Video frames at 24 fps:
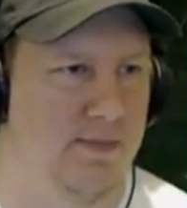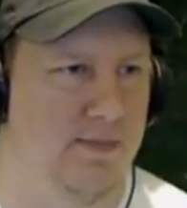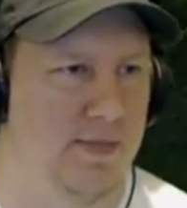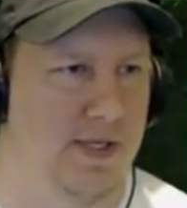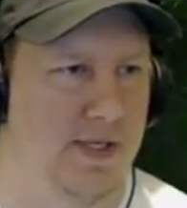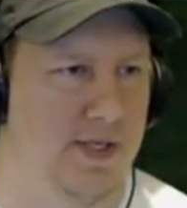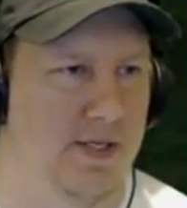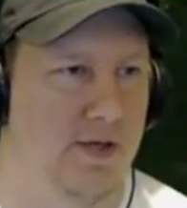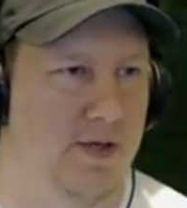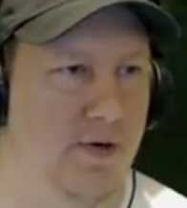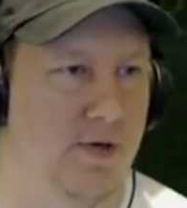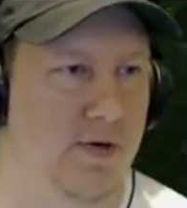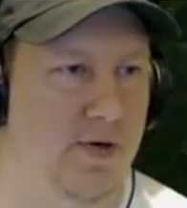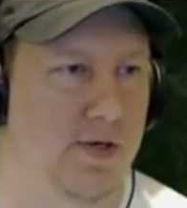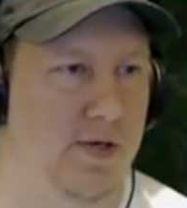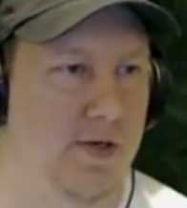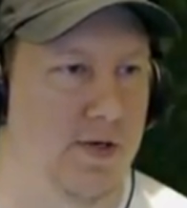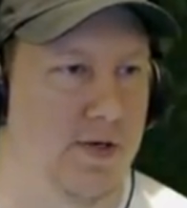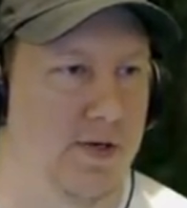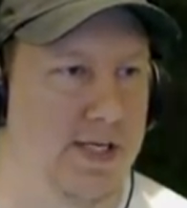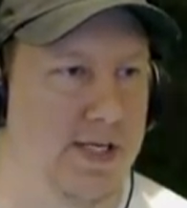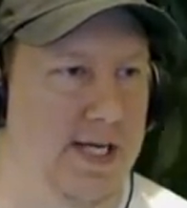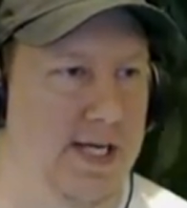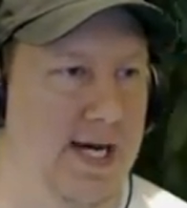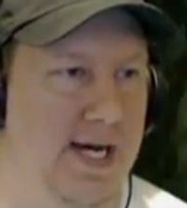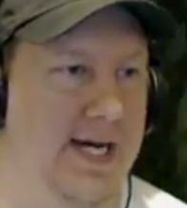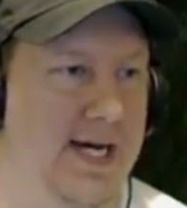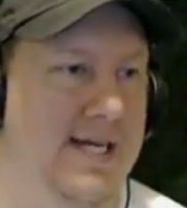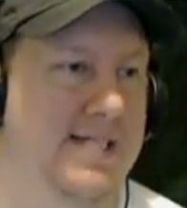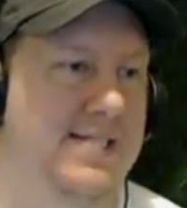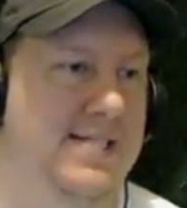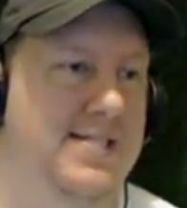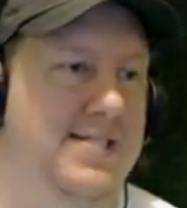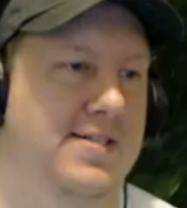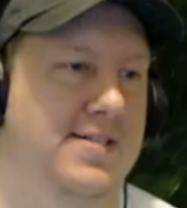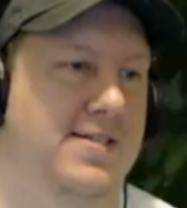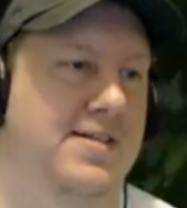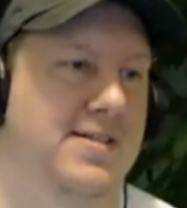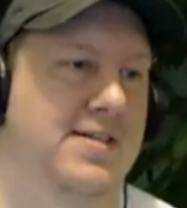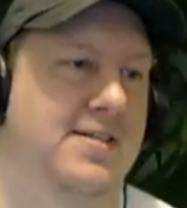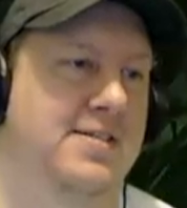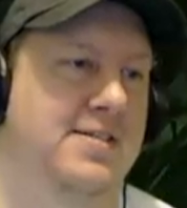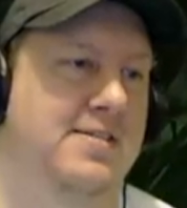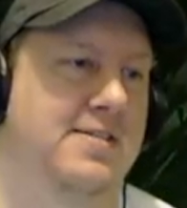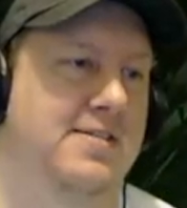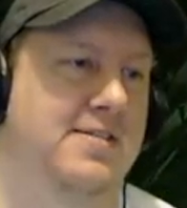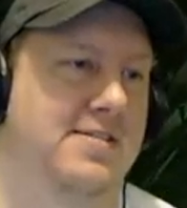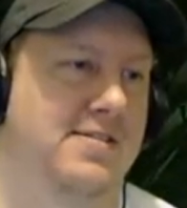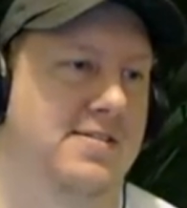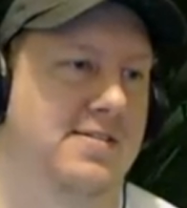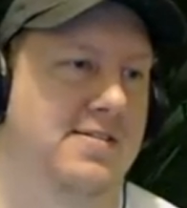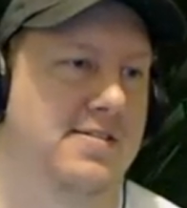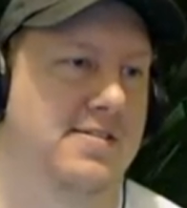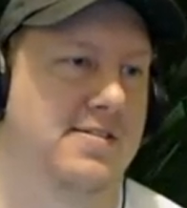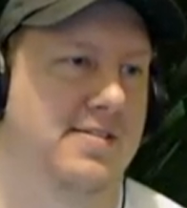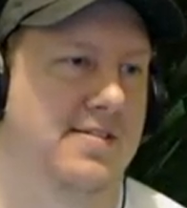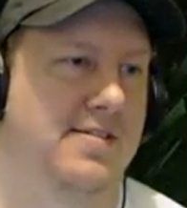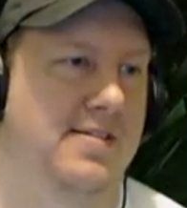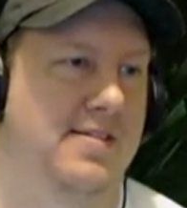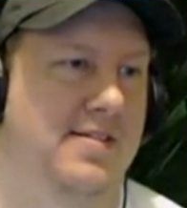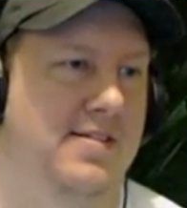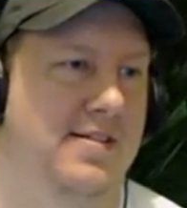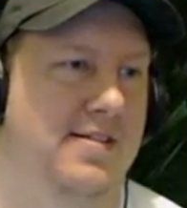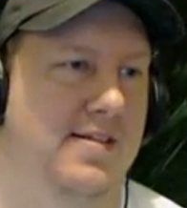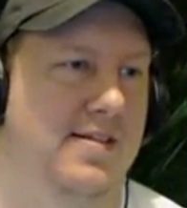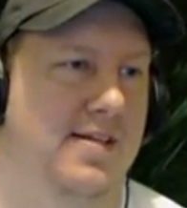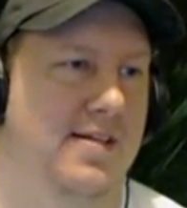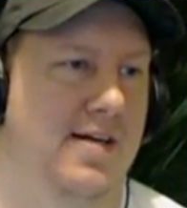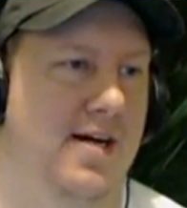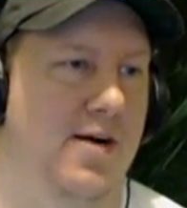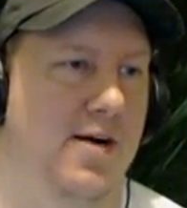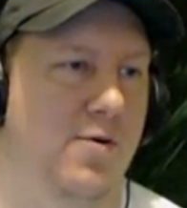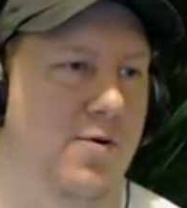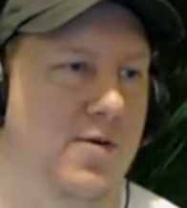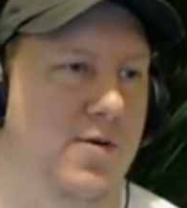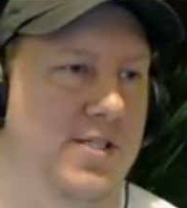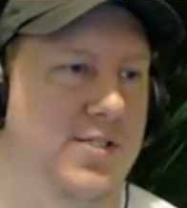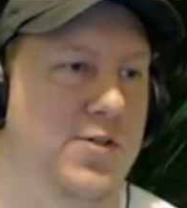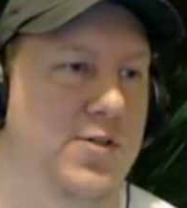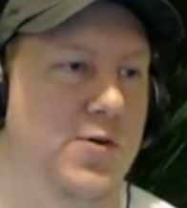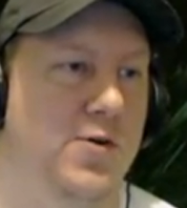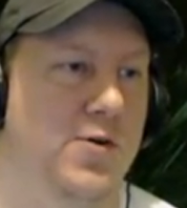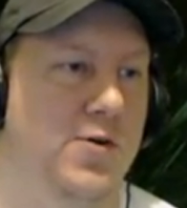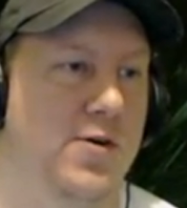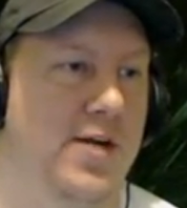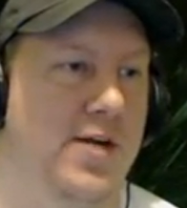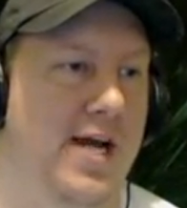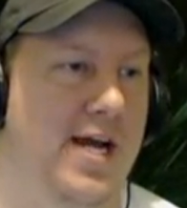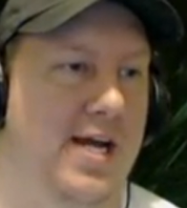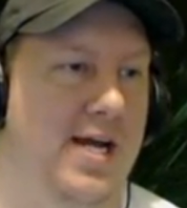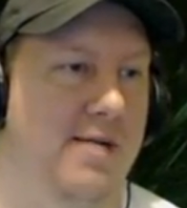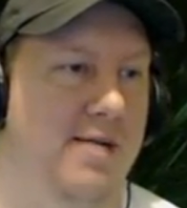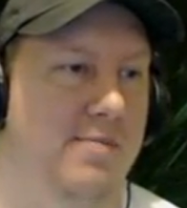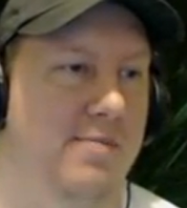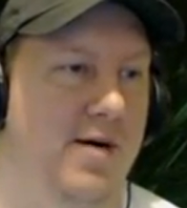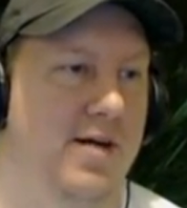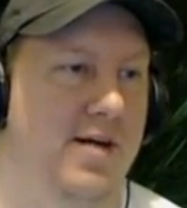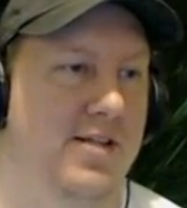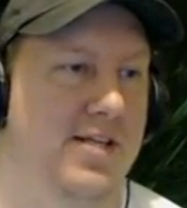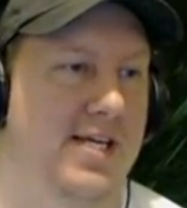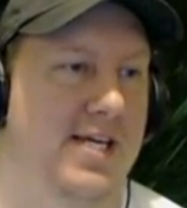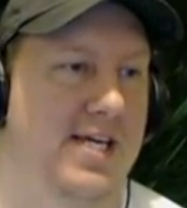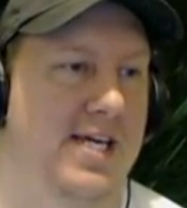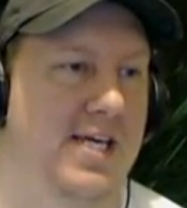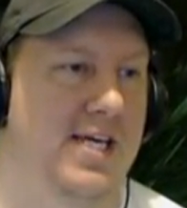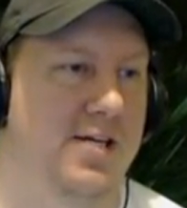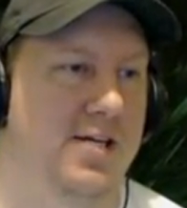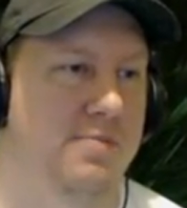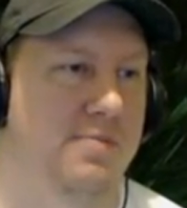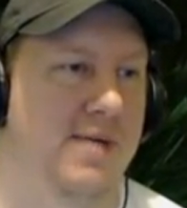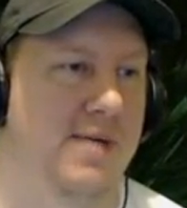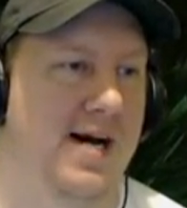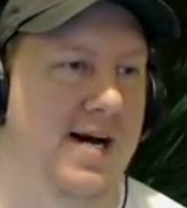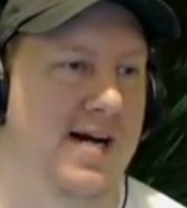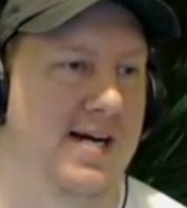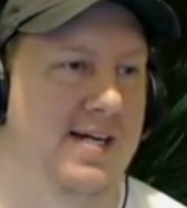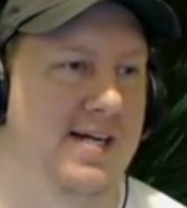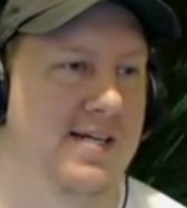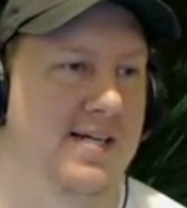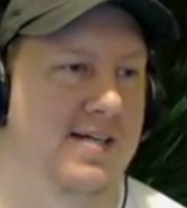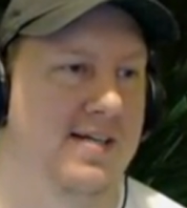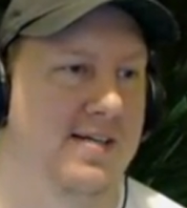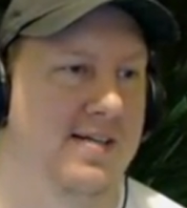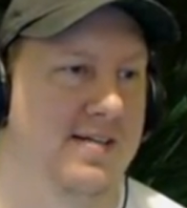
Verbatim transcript: But you are going to die, sir. I want your name on the killed by.